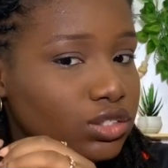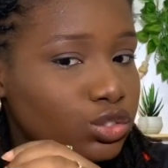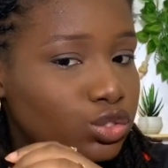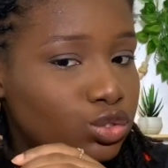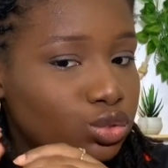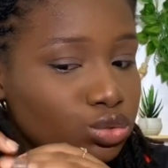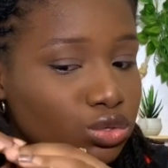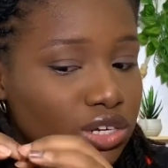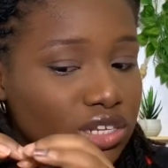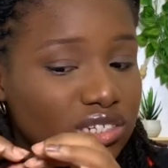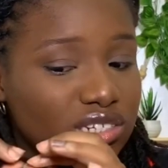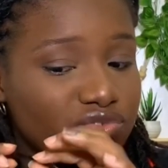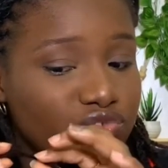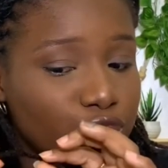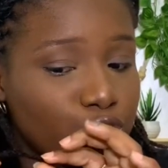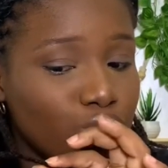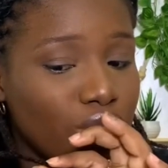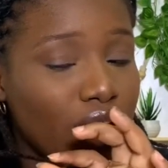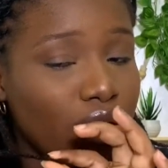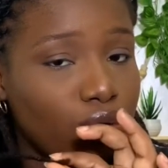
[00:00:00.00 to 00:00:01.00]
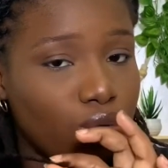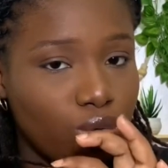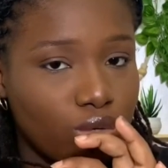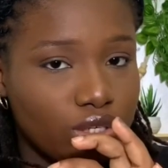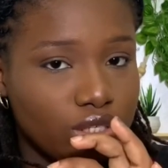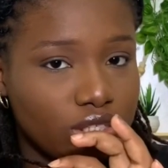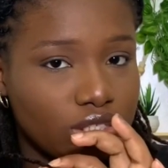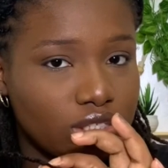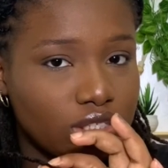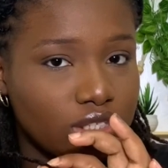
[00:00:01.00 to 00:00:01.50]
2 individual
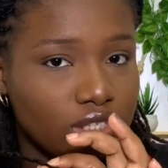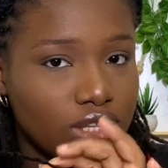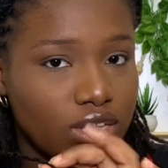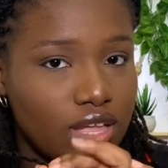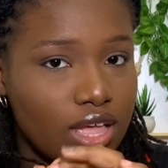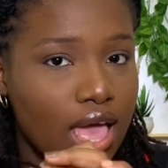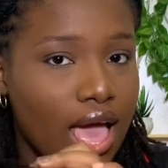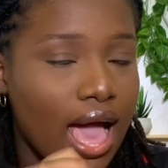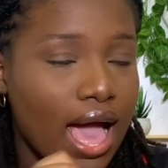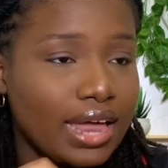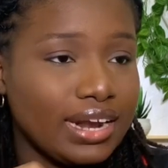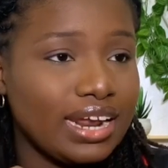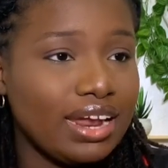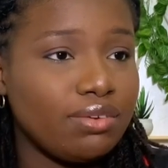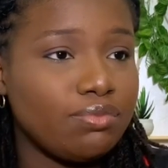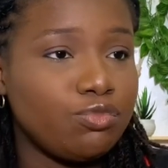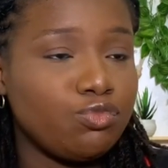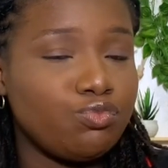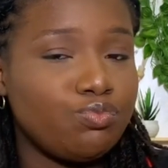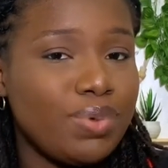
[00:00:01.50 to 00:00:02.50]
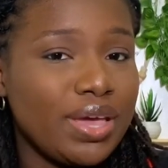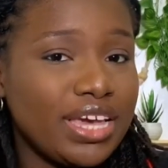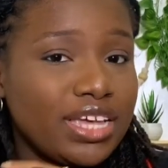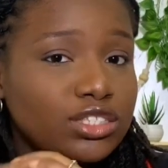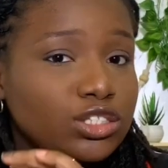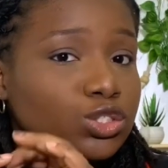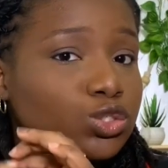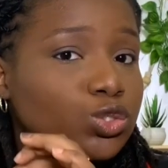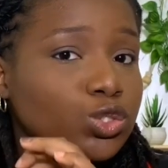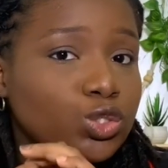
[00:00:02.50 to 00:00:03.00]
locks. And I make
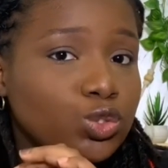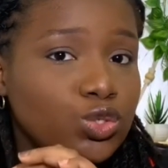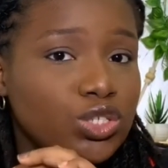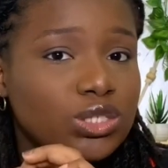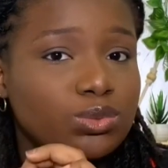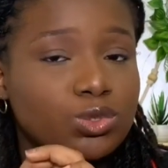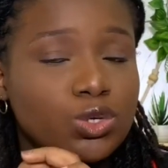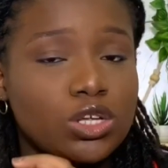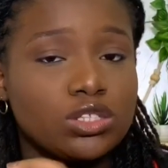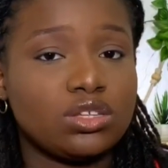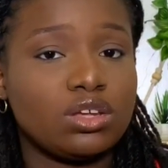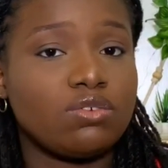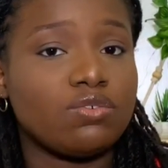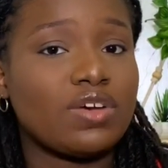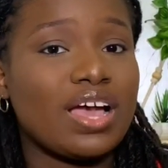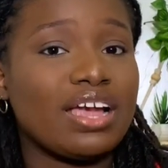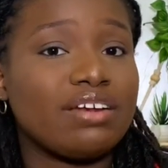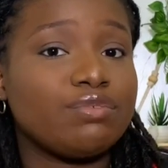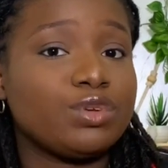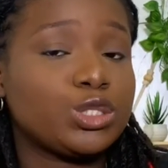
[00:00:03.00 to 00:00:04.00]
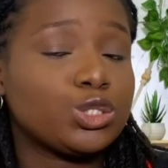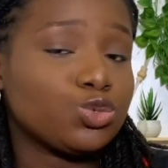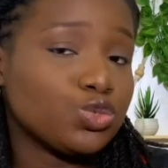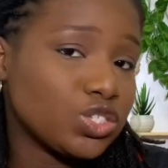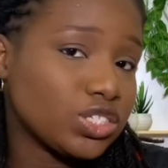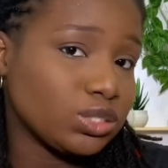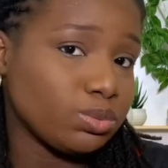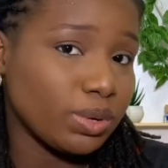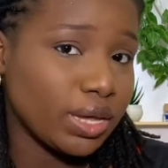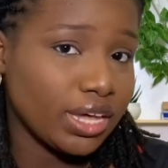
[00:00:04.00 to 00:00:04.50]
it into twists because I
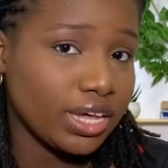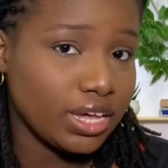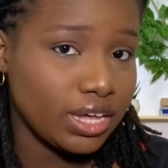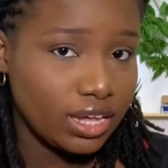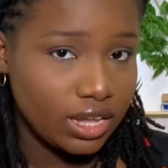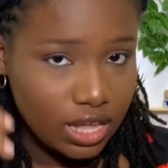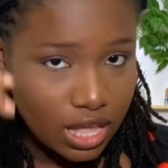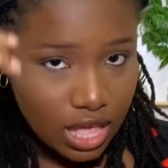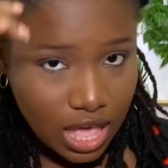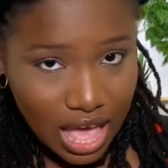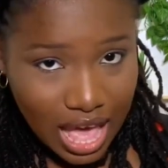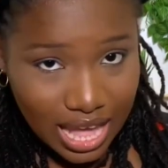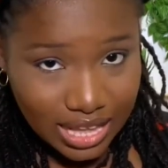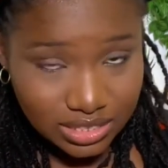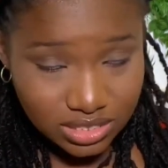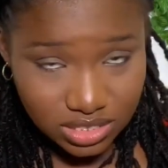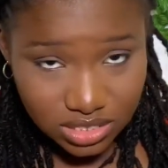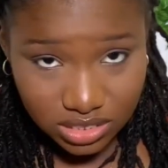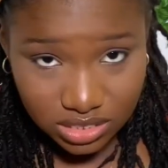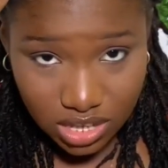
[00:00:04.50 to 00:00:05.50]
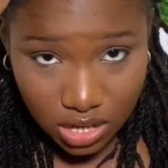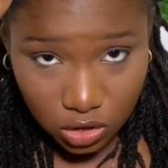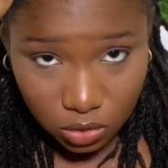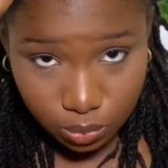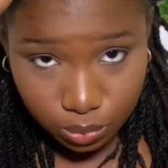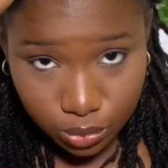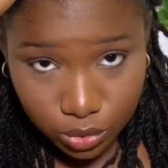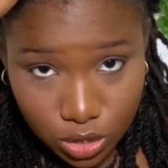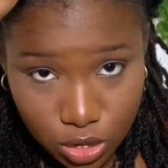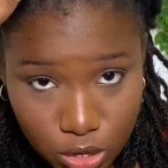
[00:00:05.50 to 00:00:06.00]
retwist my hair at the
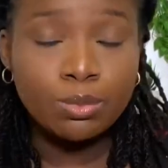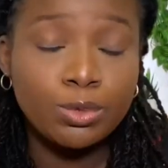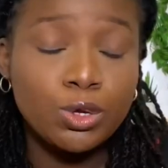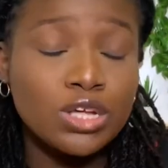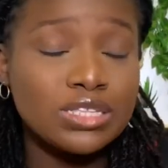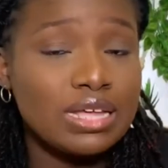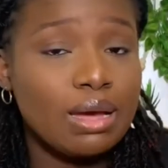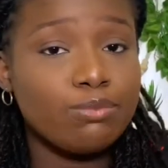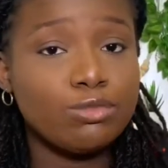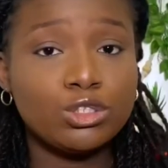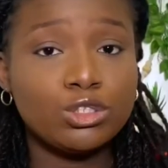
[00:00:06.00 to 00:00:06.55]
scalp. So because I'm